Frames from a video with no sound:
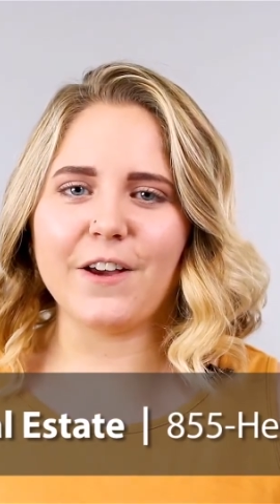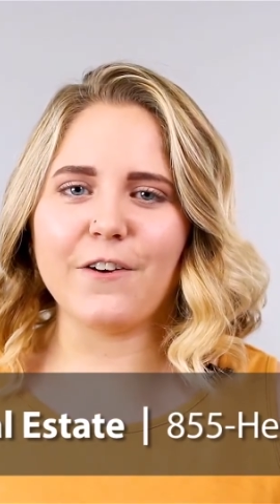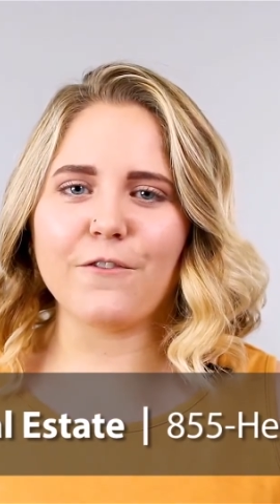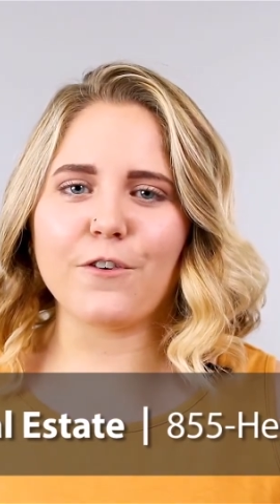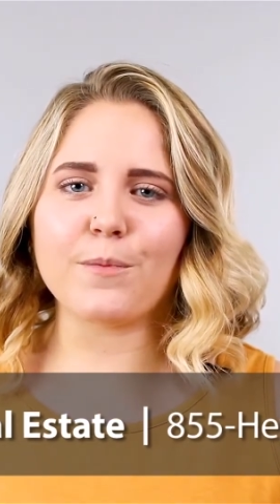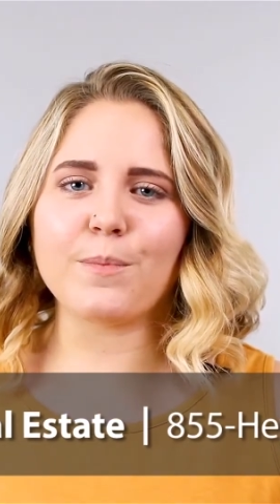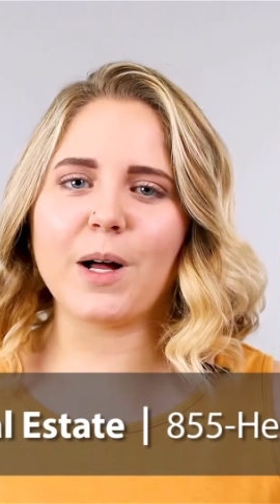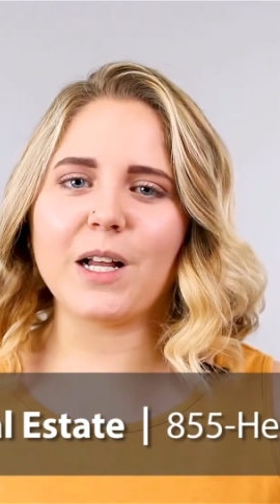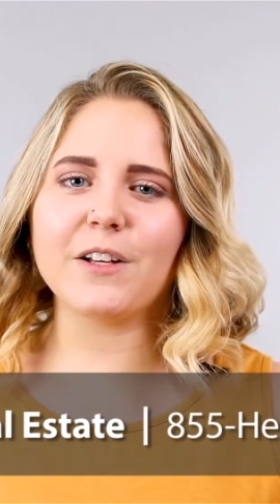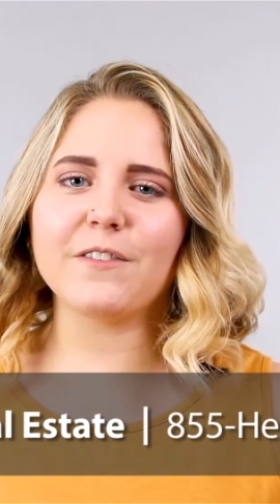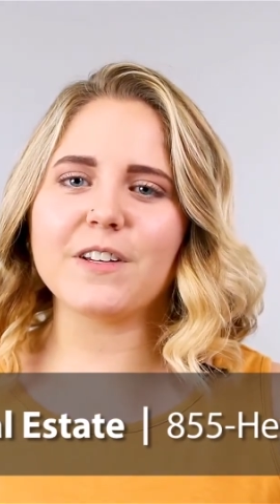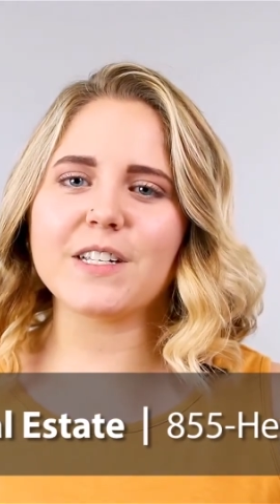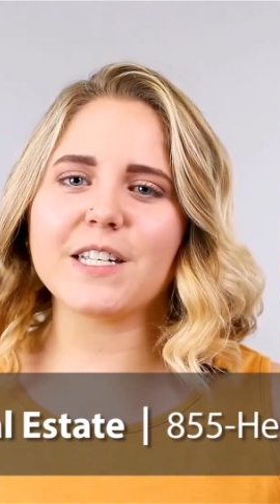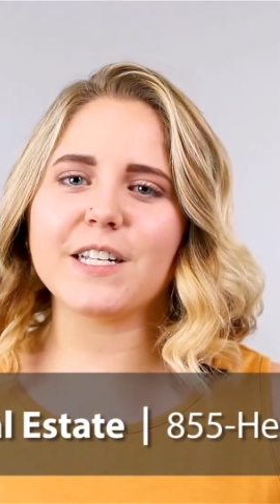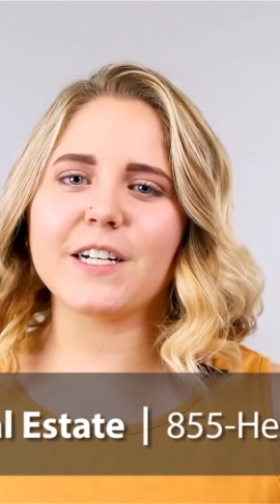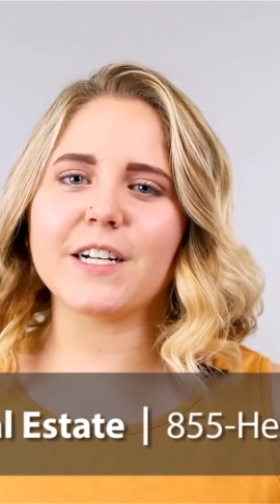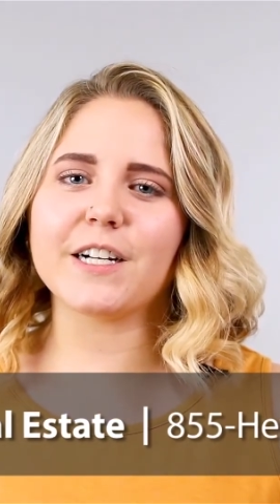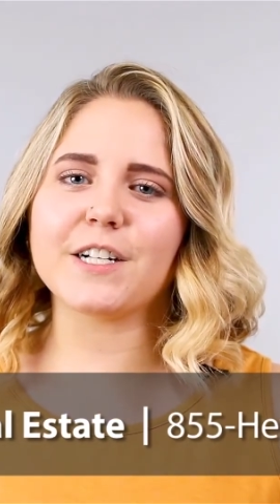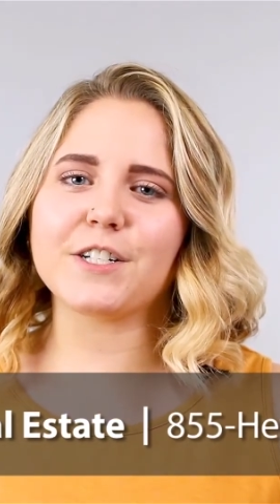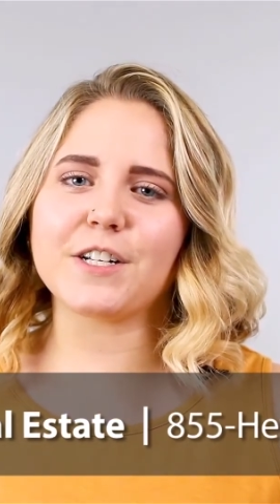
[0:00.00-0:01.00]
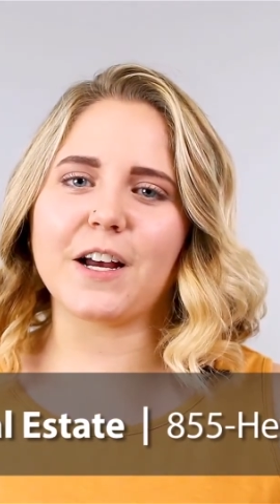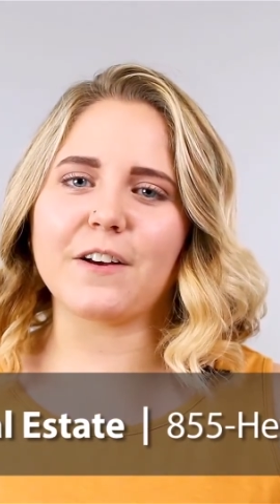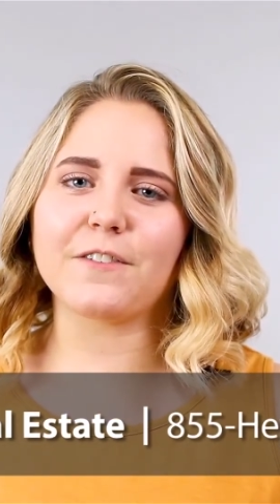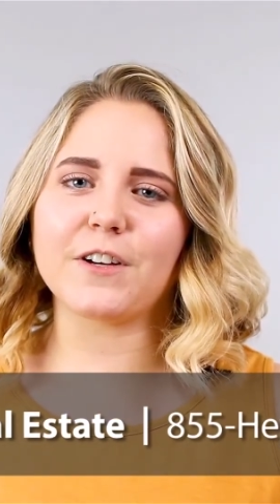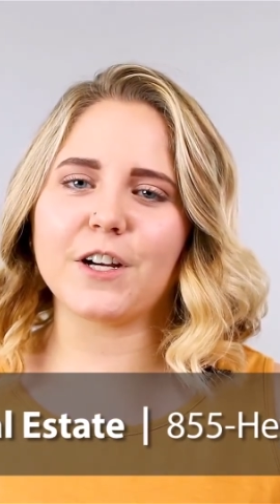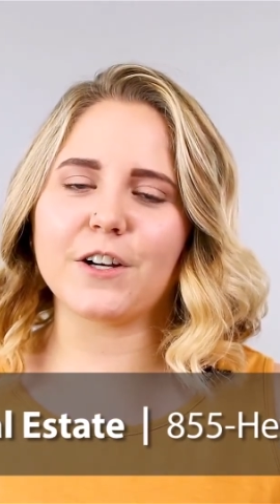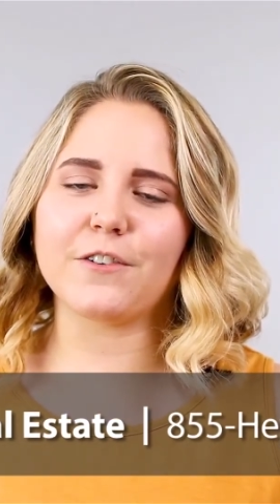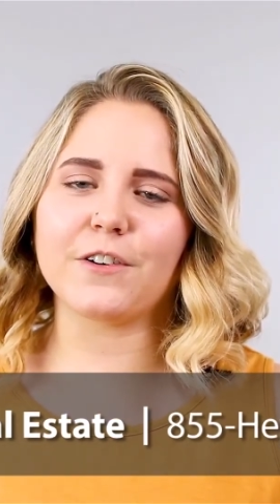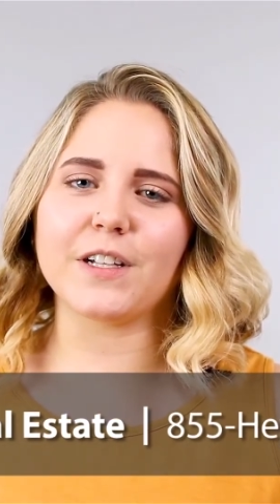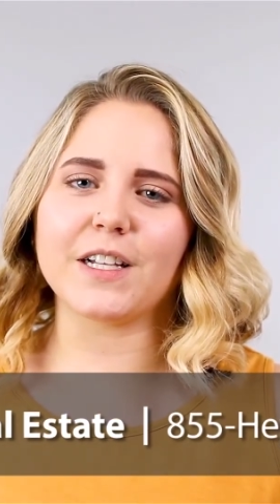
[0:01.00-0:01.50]
From all of us here at Jeff
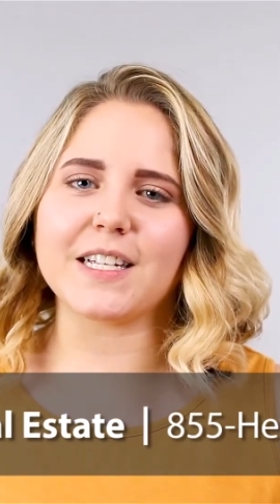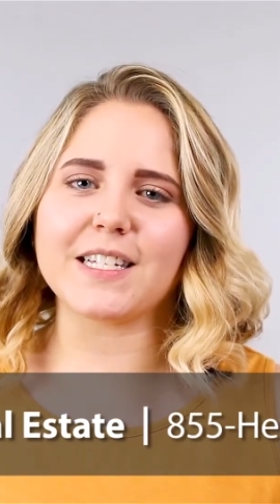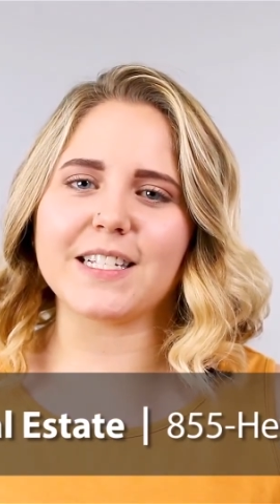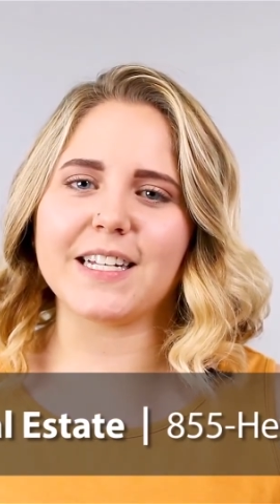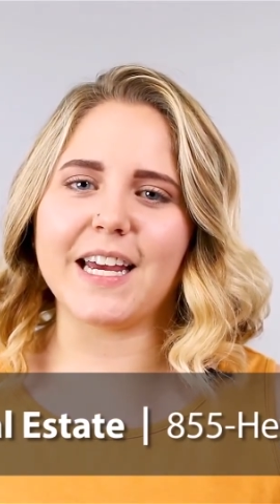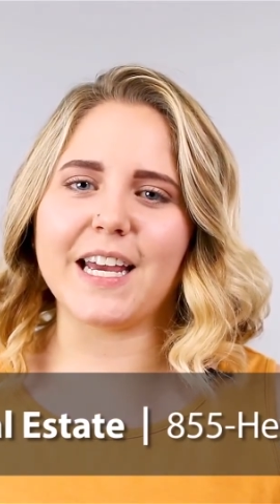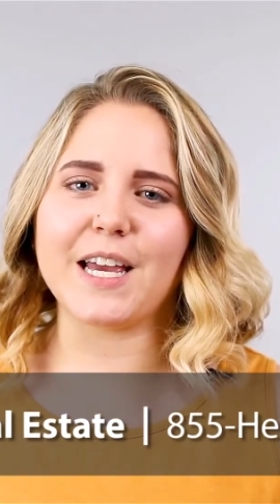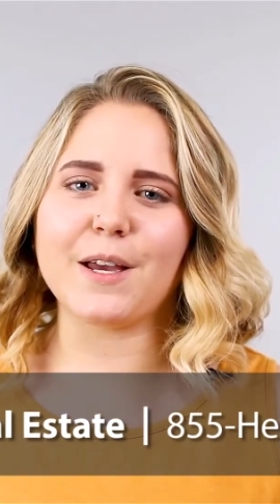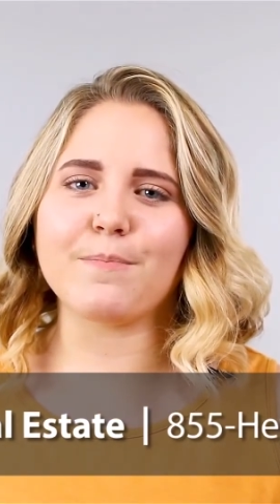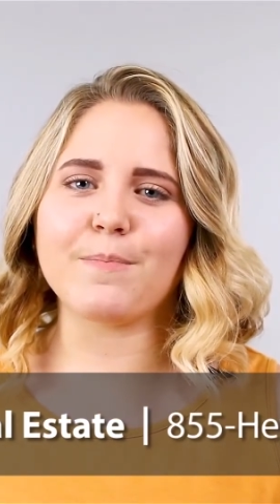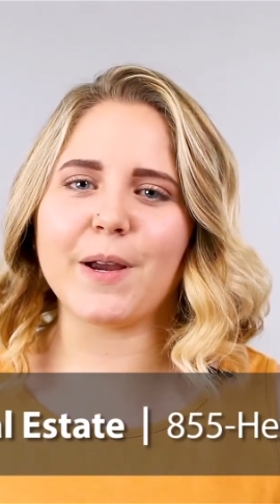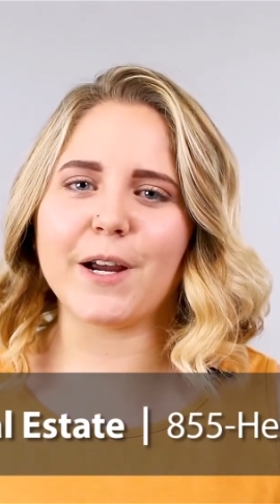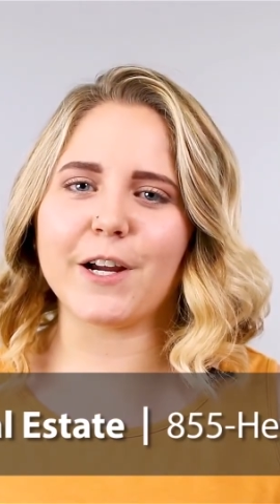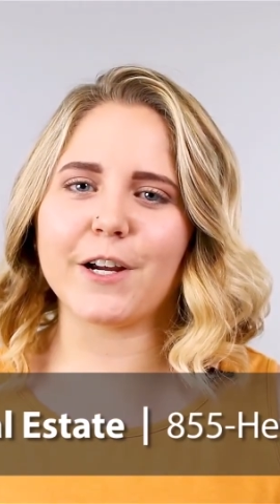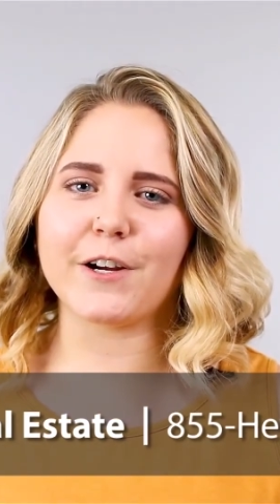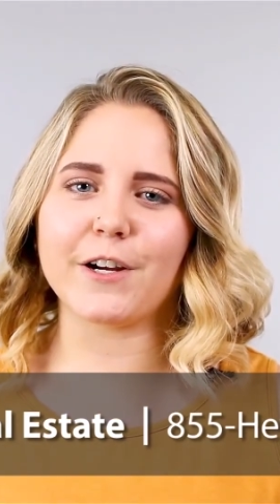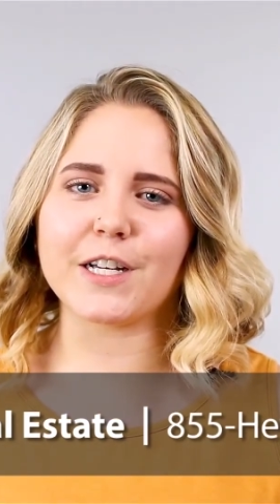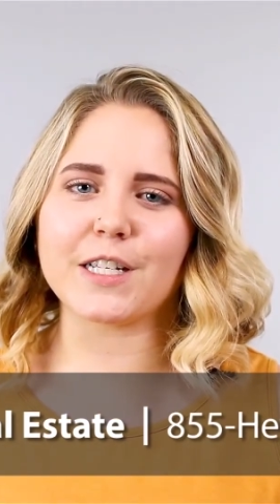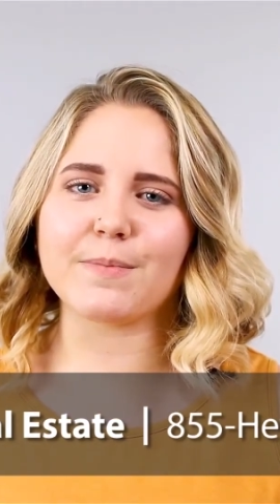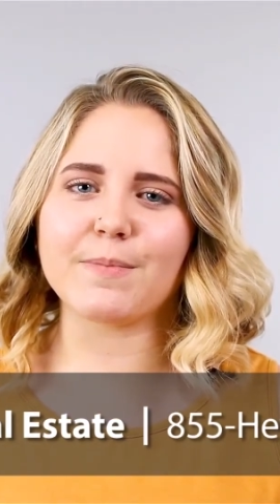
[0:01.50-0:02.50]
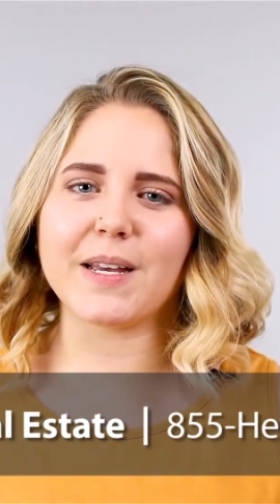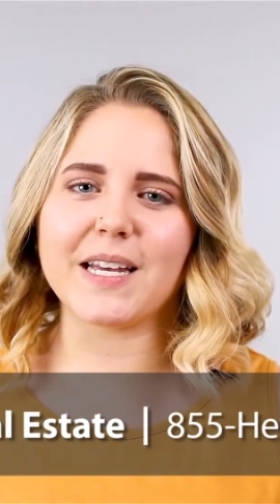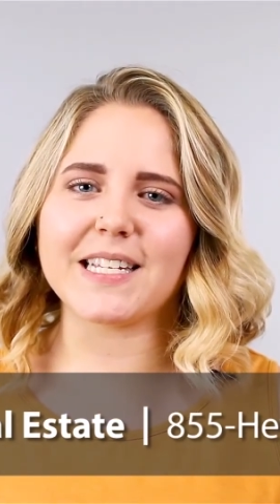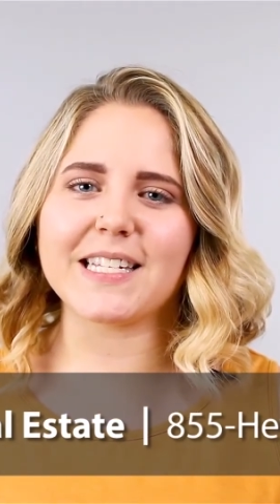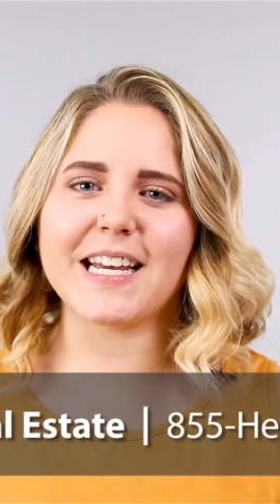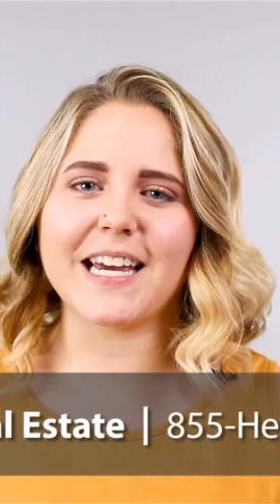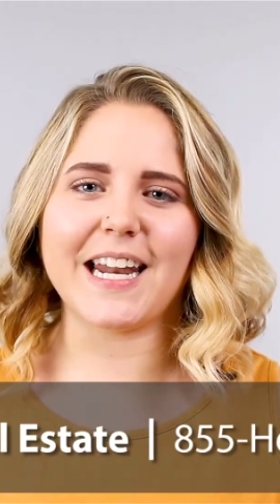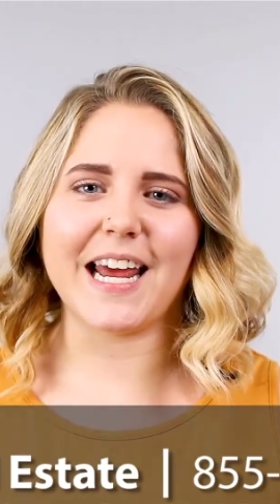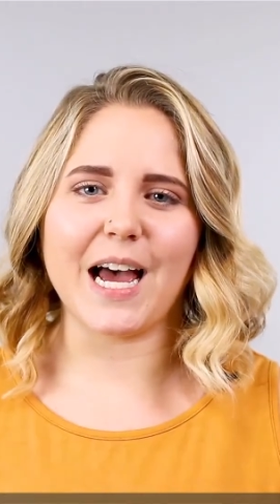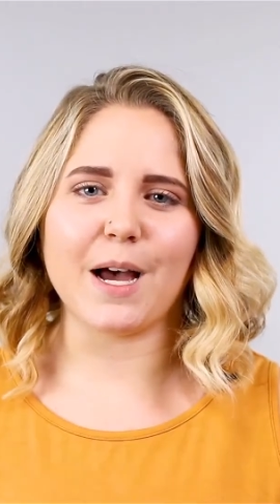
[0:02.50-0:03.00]
Cook Real Estate, Merry
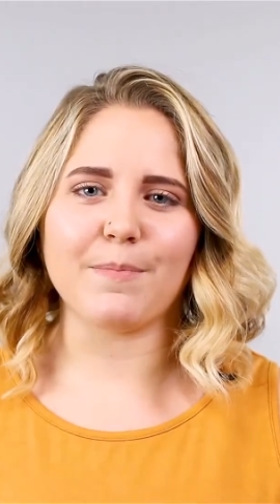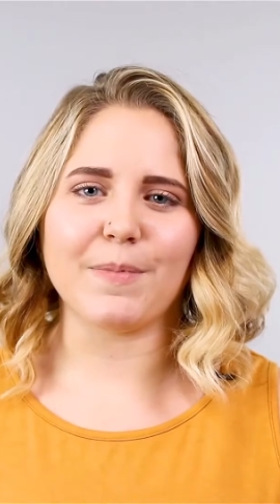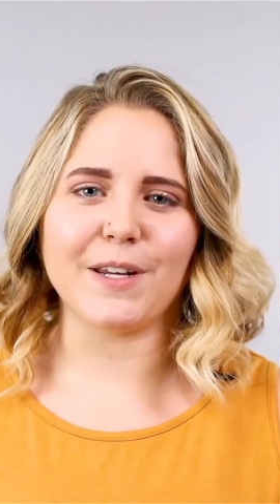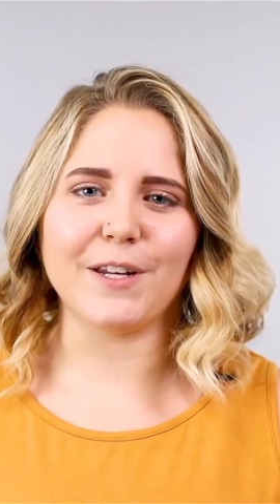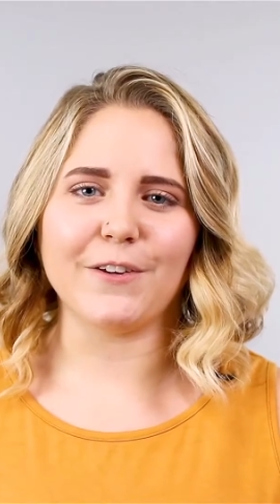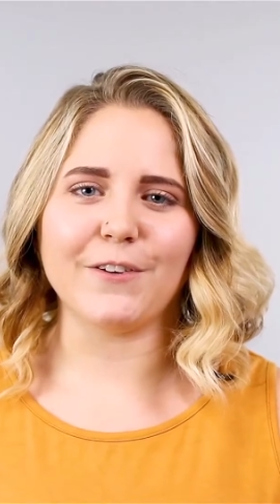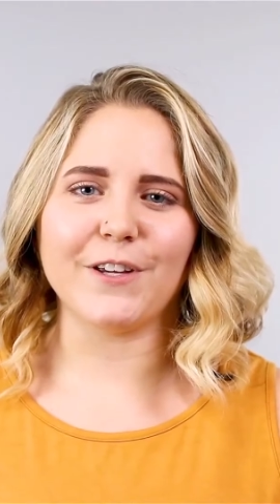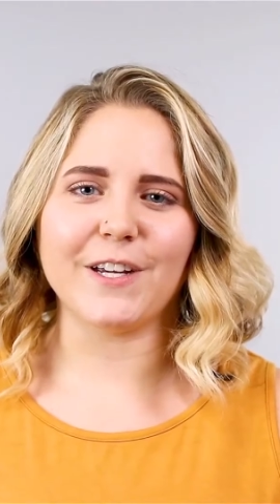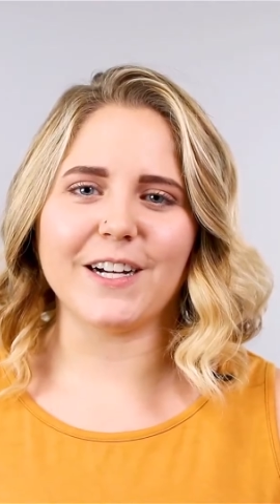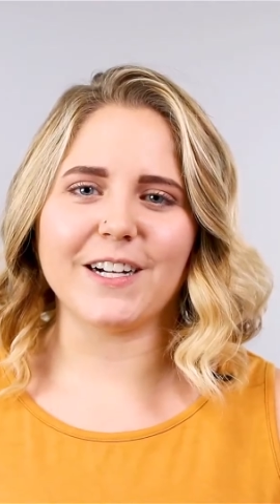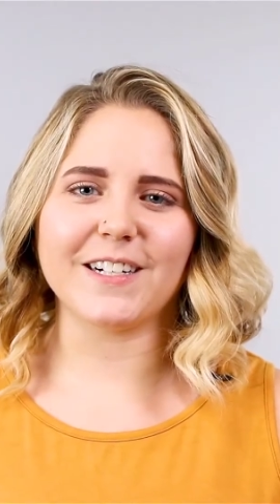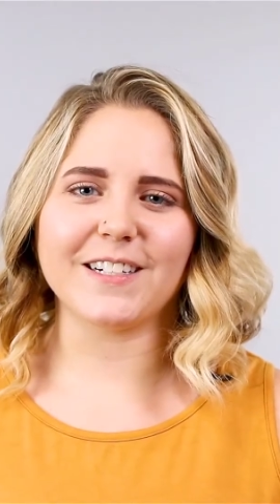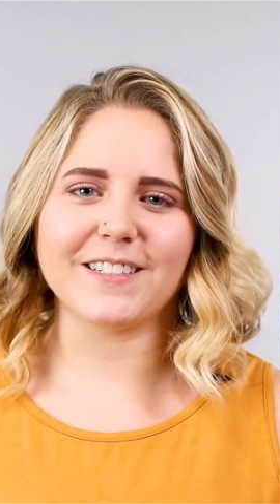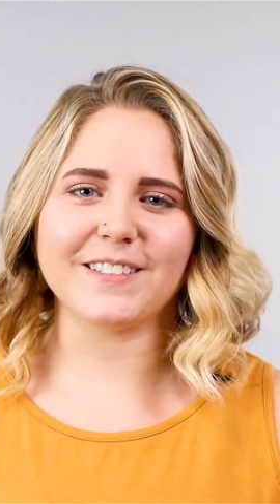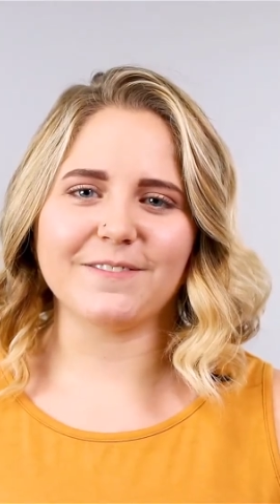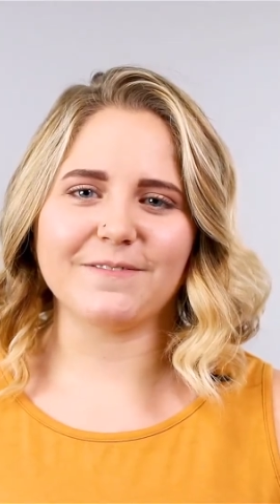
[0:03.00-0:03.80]
Christmas and Happy New Year.